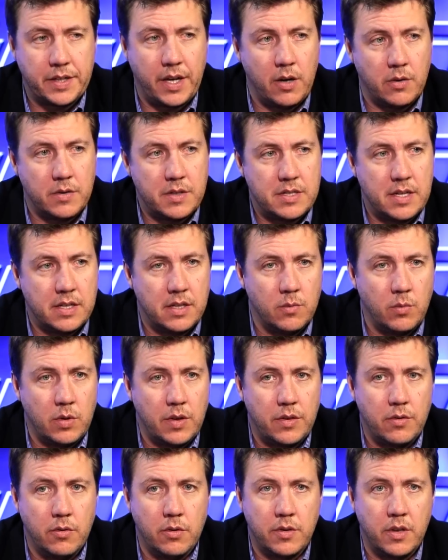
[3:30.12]
ago and said that we
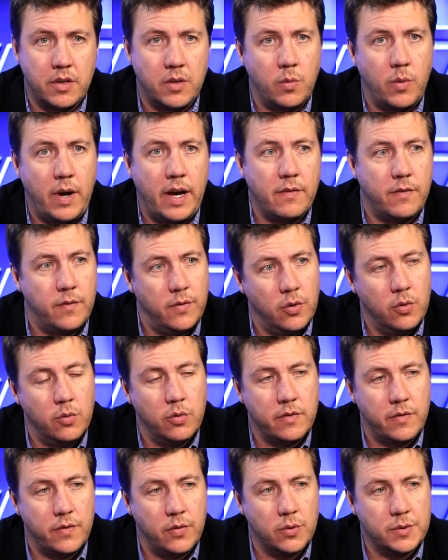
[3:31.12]
thought that the way
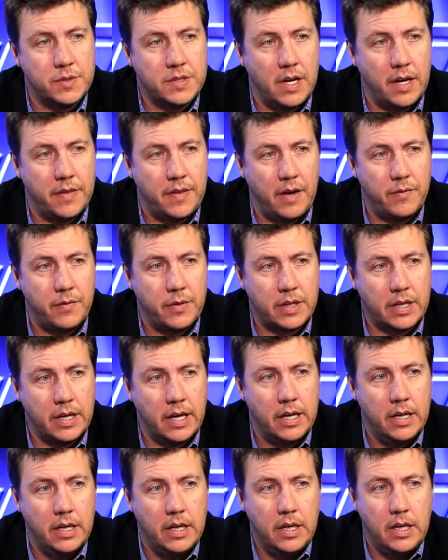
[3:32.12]
forward for South
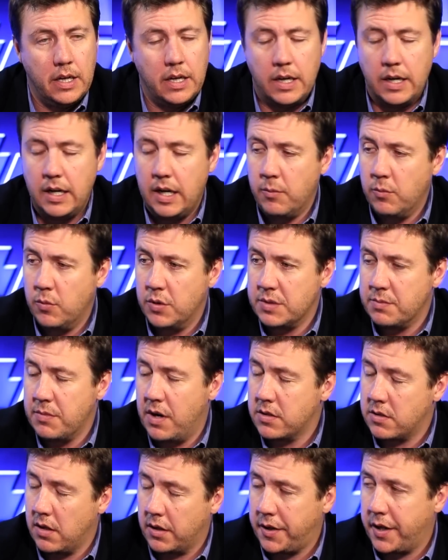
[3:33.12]
Africa was
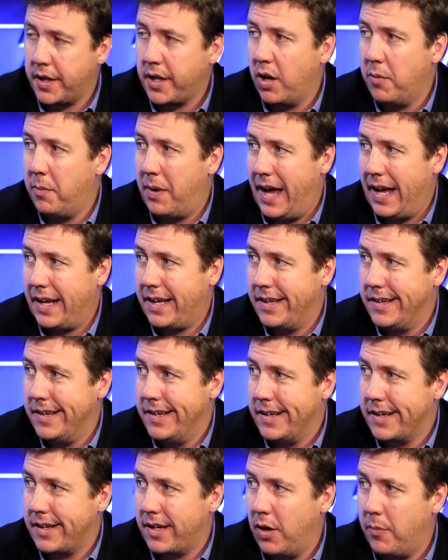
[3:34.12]
most likely to go back
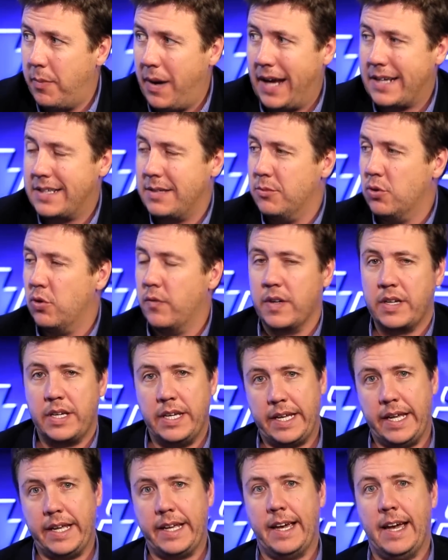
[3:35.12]
to more of the
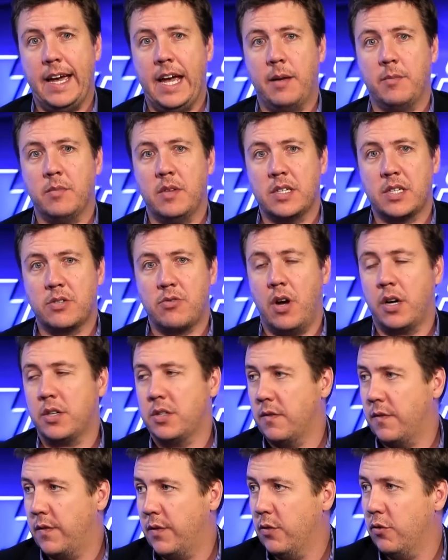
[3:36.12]
kicking game, the
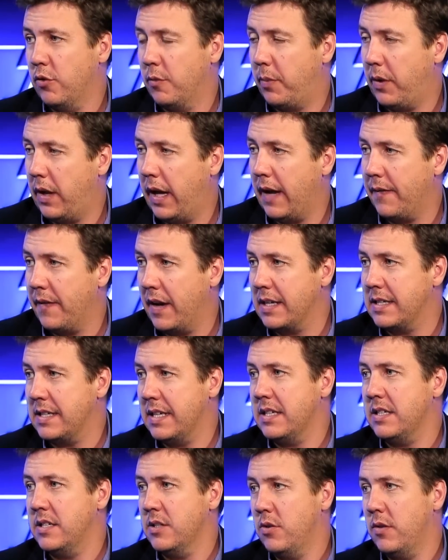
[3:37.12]
structured forward play, and they
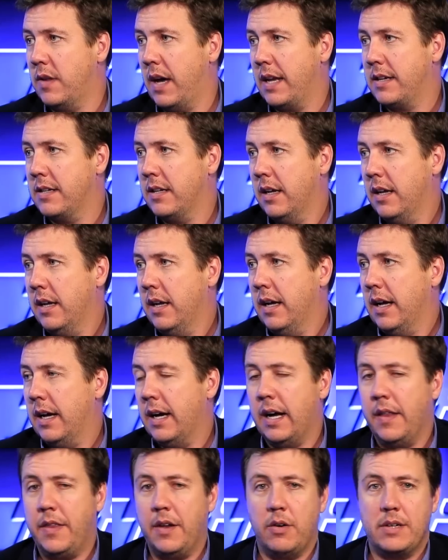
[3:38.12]
did do that.
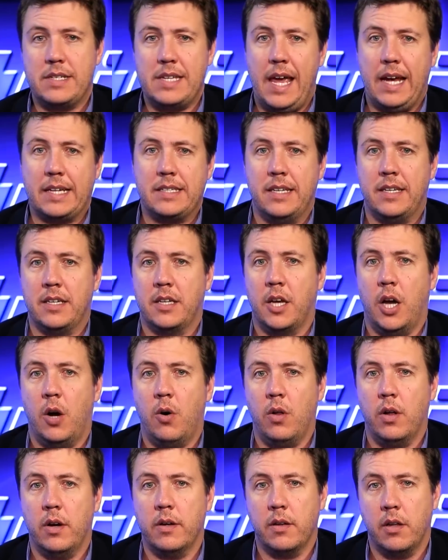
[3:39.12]
Their attack didn't
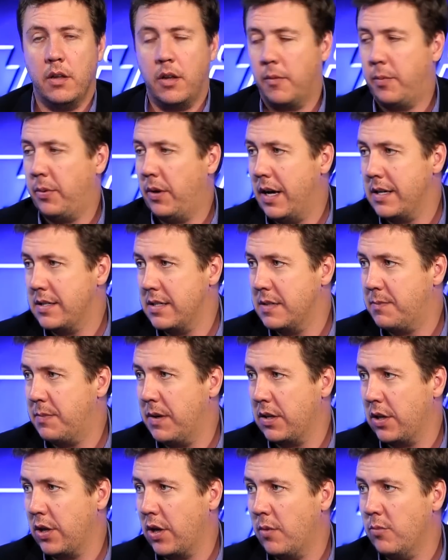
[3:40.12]
go a lot of places,
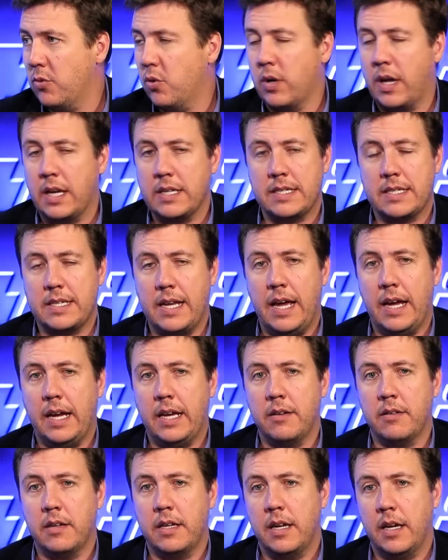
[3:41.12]
but Morné
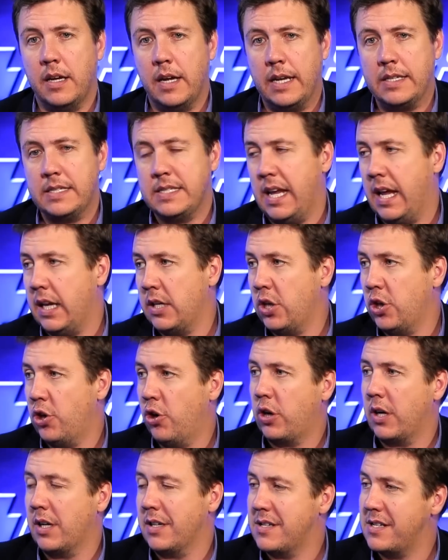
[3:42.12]
Snane at 10, you're
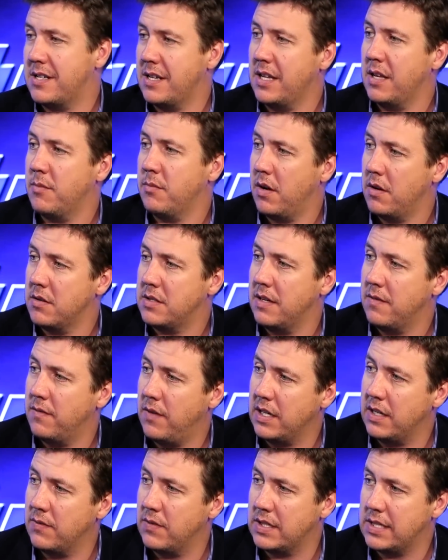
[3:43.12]
not going to see the most
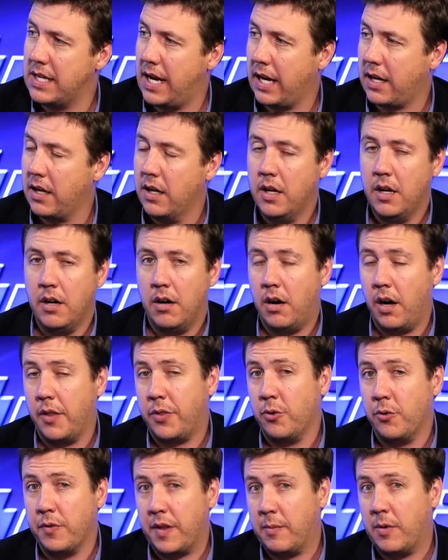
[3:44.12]
inventive attack. I
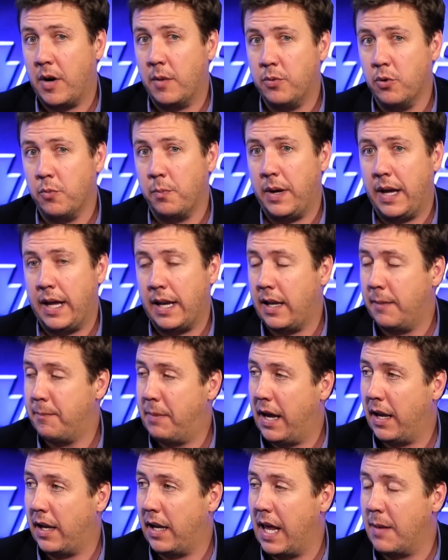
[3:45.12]
thought they might put
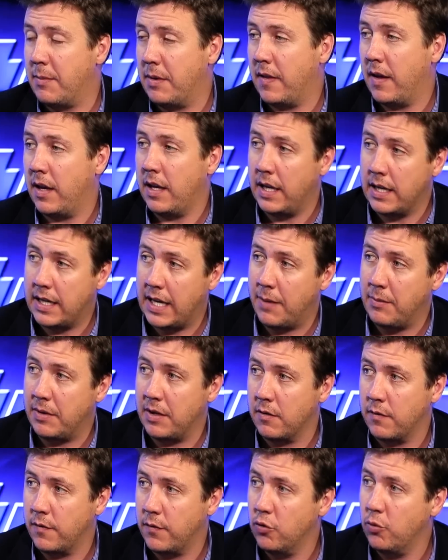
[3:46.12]
Pat Lambie there. He came in
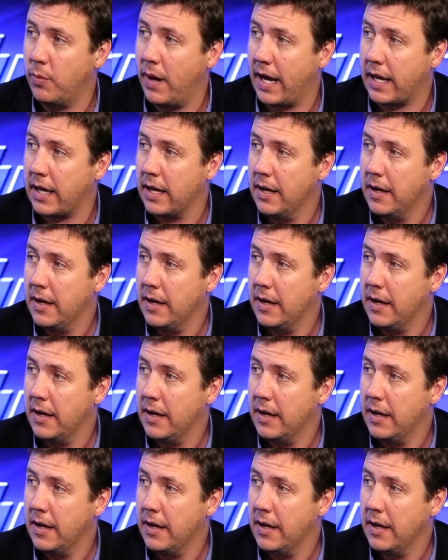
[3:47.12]
at fullback.